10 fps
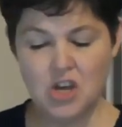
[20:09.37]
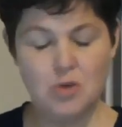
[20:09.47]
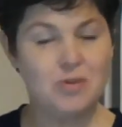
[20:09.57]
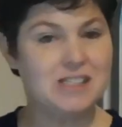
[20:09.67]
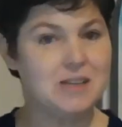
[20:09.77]
who
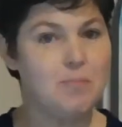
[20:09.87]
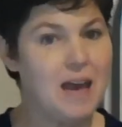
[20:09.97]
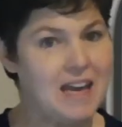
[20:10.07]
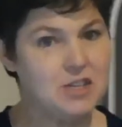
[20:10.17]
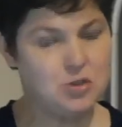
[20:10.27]
was the
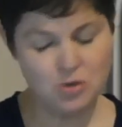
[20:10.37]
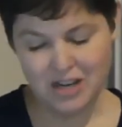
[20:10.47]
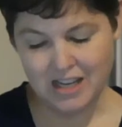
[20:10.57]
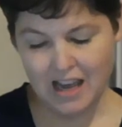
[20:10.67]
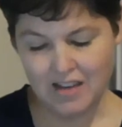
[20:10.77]

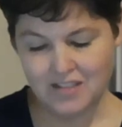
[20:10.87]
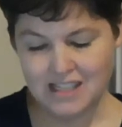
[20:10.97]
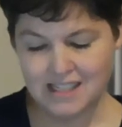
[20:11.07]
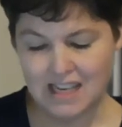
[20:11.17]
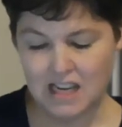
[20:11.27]
patron of the
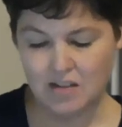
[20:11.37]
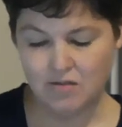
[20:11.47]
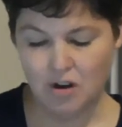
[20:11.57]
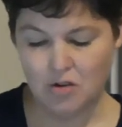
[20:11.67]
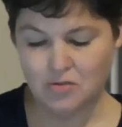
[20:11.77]
city of
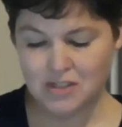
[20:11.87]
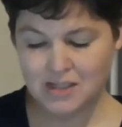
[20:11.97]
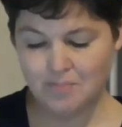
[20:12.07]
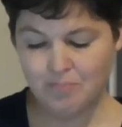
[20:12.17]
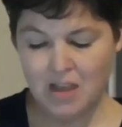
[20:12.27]
Rhodes.